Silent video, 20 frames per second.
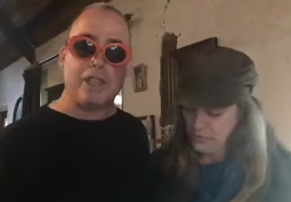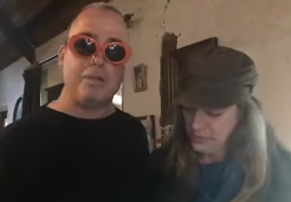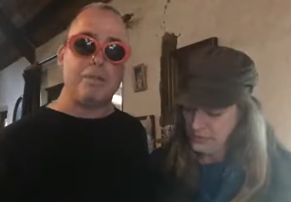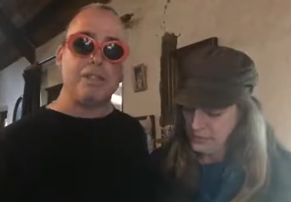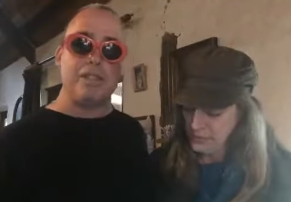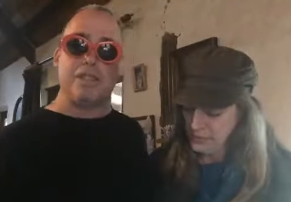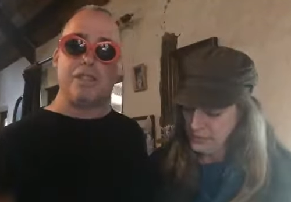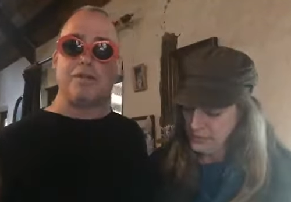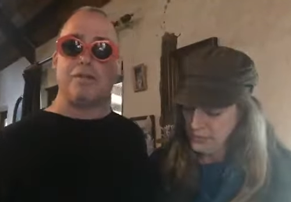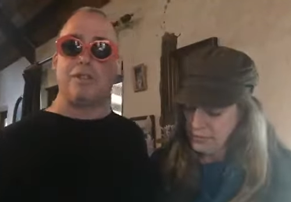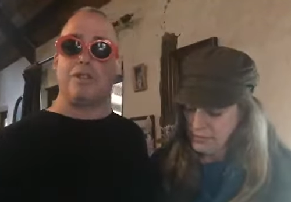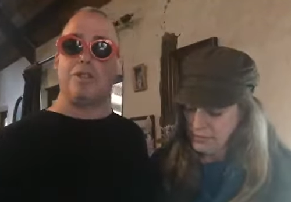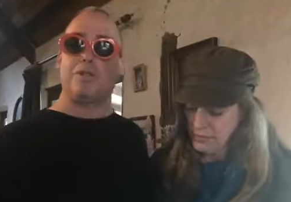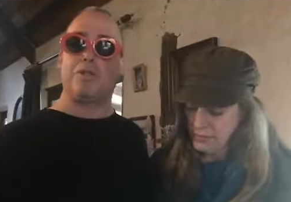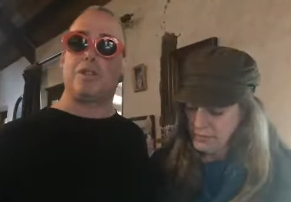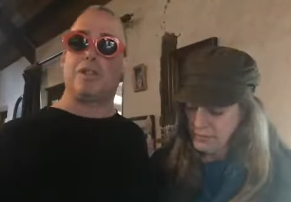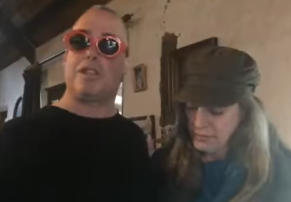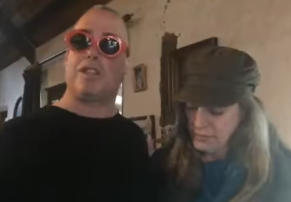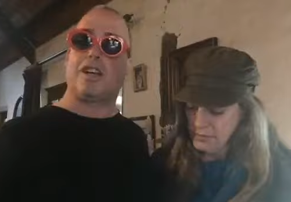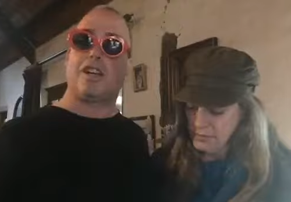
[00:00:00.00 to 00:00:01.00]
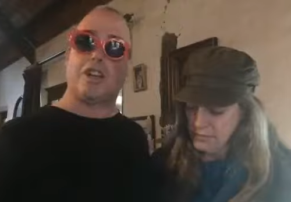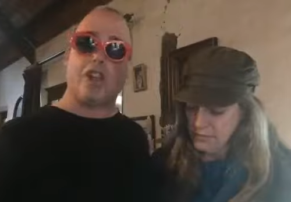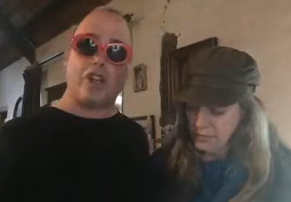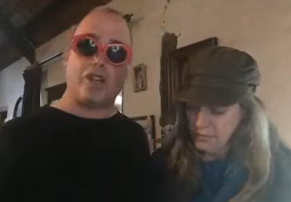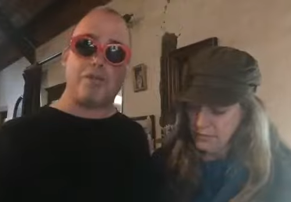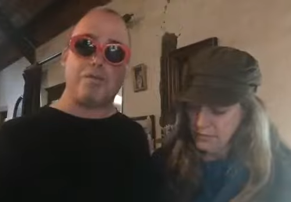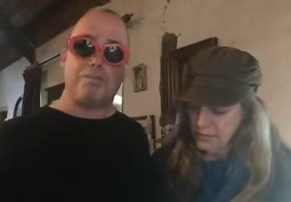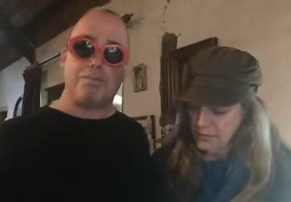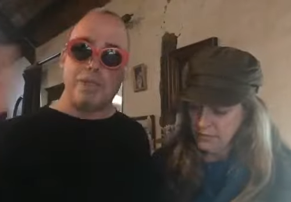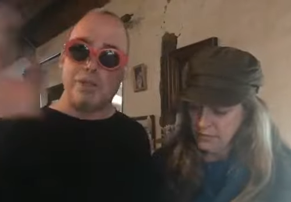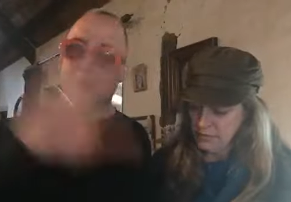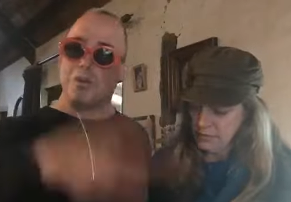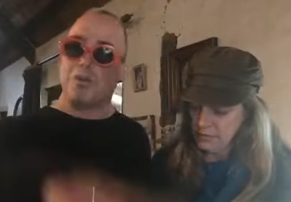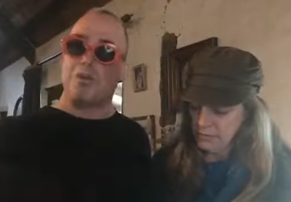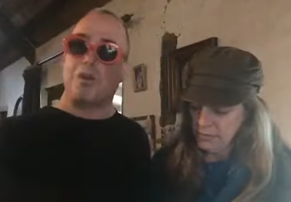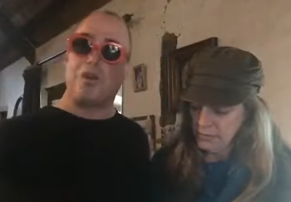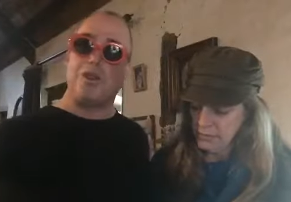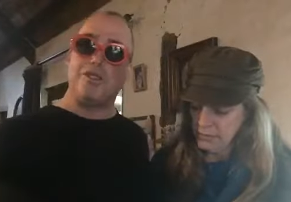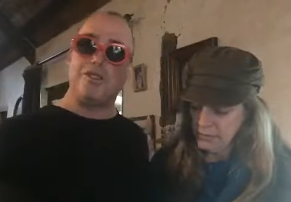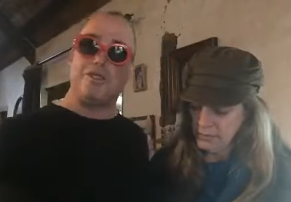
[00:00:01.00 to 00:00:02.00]
Speaker 1: we did it using a lot of Beatles
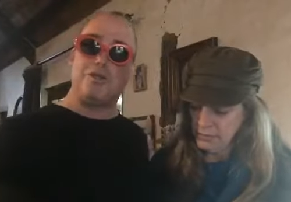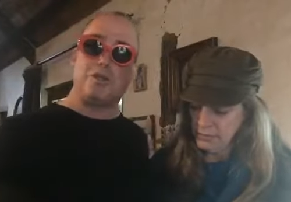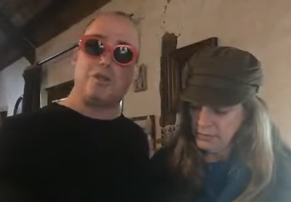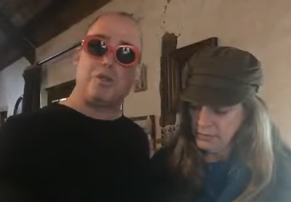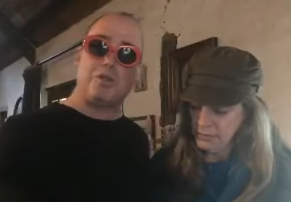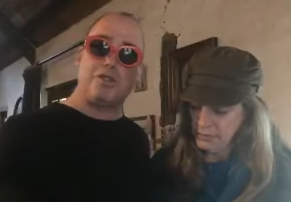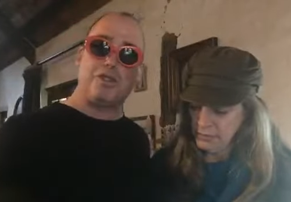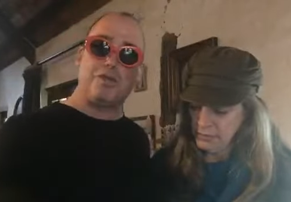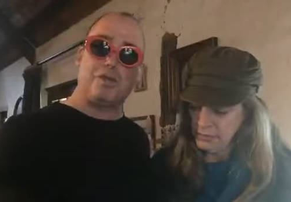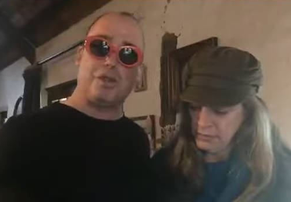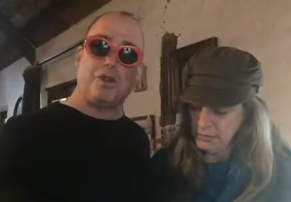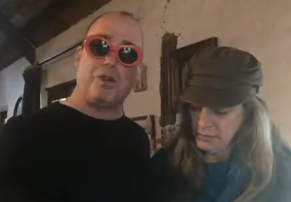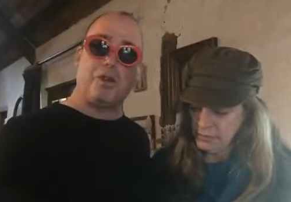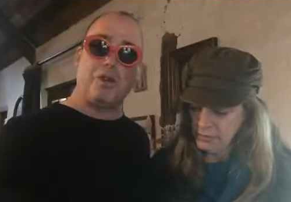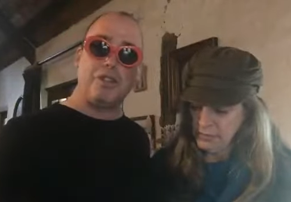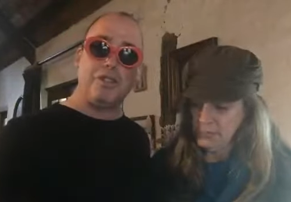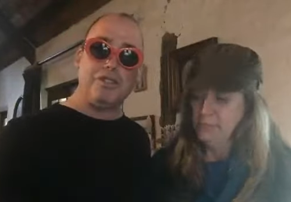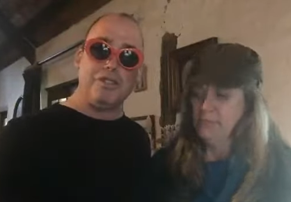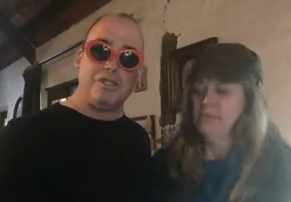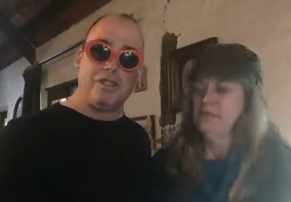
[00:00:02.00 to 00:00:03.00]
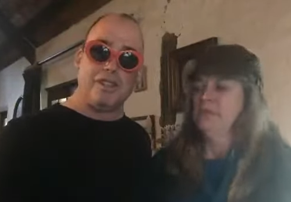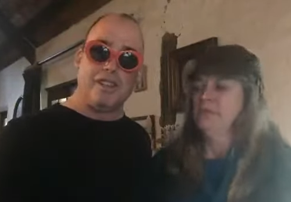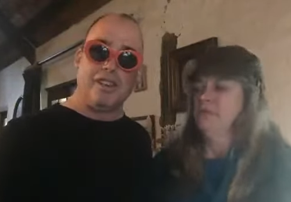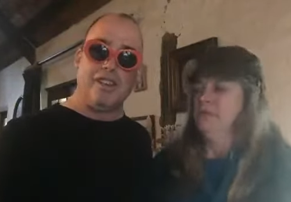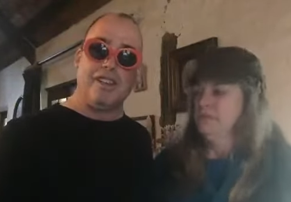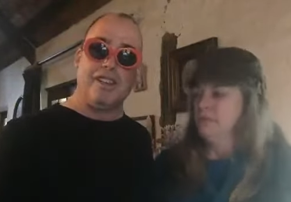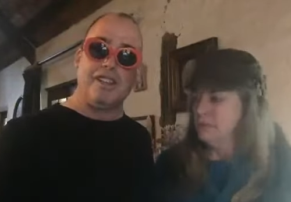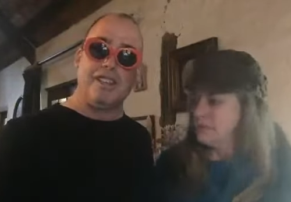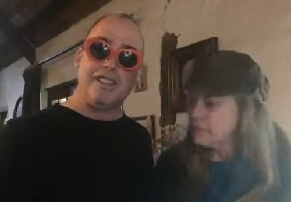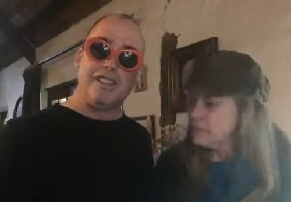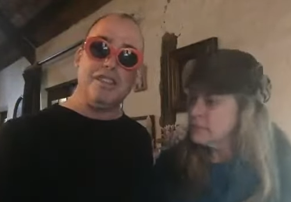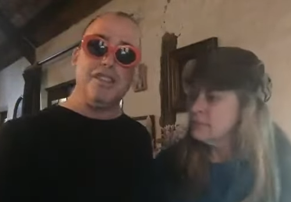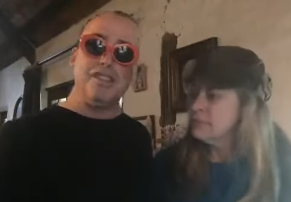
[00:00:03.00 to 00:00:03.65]
songs and so on in the recordings. In the